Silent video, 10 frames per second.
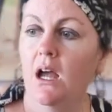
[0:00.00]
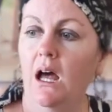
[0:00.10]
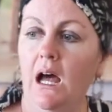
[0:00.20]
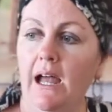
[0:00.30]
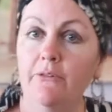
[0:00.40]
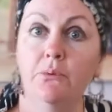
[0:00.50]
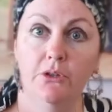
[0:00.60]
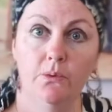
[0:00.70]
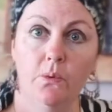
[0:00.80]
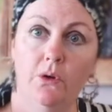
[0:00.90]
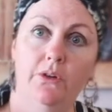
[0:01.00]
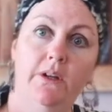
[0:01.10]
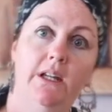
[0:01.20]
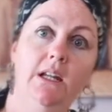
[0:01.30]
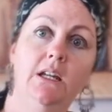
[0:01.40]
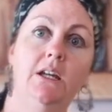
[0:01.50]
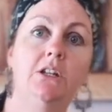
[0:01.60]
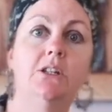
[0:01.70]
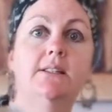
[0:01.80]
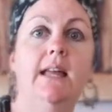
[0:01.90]
I've put the water in
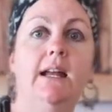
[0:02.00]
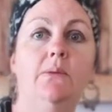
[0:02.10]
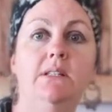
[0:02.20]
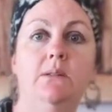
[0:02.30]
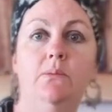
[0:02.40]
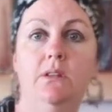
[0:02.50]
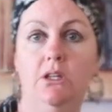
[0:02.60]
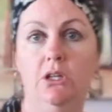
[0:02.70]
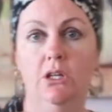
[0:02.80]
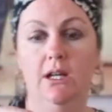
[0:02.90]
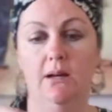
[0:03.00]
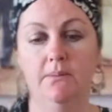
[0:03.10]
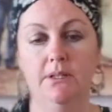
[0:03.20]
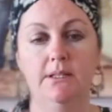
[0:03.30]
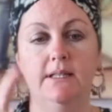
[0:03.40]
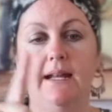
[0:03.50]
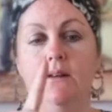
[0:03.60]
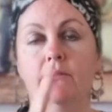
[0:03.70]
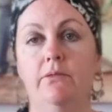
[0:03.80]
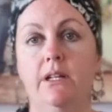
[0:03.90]
just like we did with the cucumbers, and
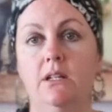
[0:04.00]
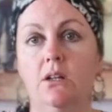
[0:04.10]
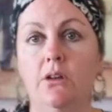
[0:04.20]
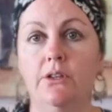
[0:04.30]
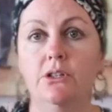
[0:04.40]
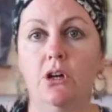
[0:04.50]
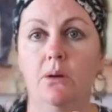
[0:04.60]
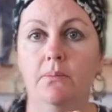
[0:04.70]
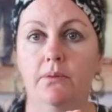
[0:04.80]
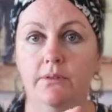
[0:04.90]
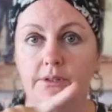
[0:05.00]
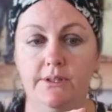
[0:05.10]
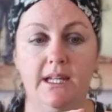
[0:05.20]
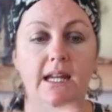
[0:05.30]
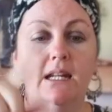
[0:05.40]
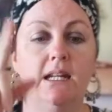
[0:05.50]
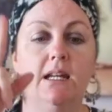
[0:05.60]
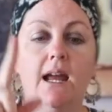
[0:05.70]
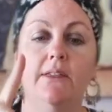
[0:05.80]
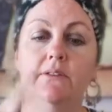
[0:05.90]
I've written on the top
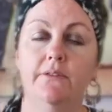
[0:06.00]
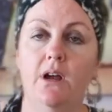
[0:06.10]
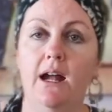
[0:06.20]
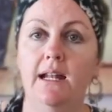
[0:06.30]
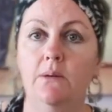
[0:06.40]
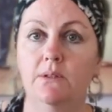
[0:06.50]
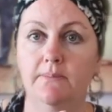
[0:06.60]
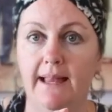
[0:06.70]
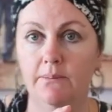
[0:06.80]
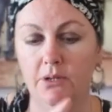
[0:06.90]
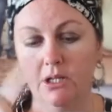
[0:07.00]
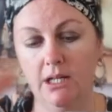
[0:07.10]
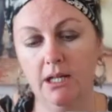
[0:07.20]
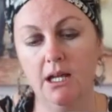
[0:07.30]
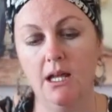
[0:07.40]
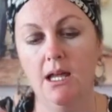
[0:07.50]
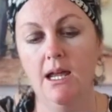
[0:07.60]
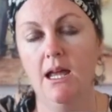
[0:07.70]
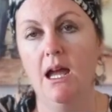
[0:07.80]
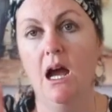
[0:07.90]
zucchini, and the variety was Black Beauty.
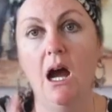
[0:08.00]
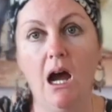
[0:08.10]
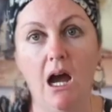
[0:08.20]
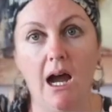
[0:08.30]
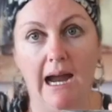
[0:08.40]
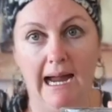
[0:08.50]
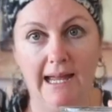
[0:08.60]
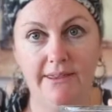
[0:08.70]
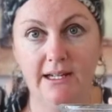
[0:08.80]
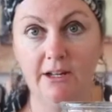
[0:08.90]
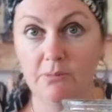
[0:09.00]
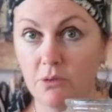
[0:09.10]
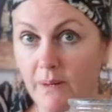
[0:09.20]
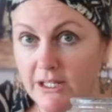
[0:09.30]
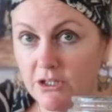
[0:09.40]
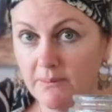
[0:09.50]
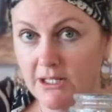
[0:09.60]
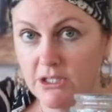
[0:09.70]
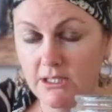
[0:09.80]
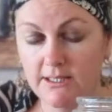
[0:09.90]
I think I've put way too
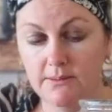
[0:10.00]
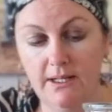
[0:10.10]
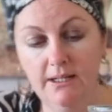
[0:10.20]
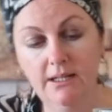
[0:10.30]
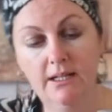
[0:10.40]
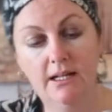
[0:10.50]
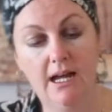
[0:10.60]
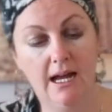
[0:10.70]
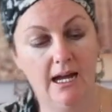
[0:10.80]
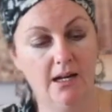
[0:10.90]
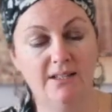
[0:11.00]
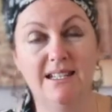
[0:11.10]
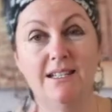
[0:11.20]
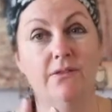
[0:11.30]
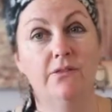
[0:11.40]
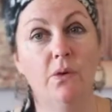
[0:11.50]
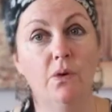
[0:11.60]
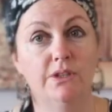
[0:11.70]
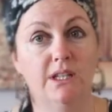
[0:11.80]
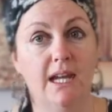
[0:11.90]
much in this one because I did
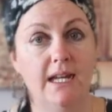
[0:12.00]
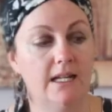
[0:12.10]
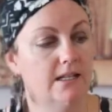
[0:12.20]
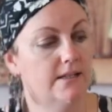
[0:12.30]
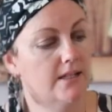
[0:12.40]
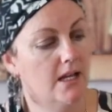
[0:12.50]
4 zucchinis.